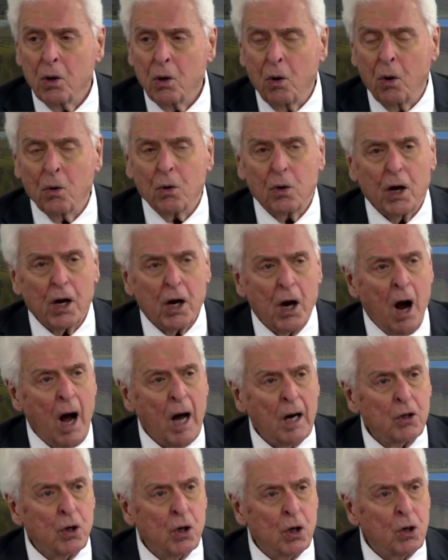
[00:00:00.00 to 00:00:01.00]
Only
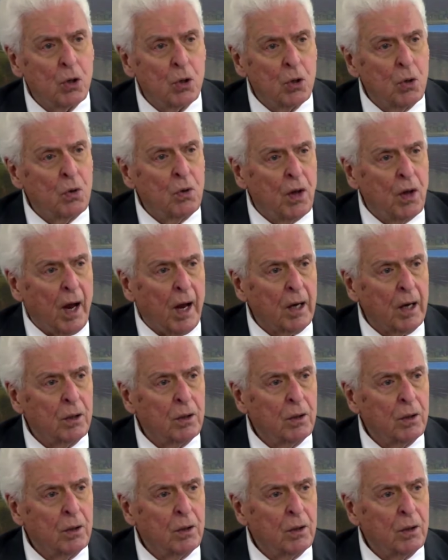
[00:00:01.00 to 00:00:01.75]
God can do that.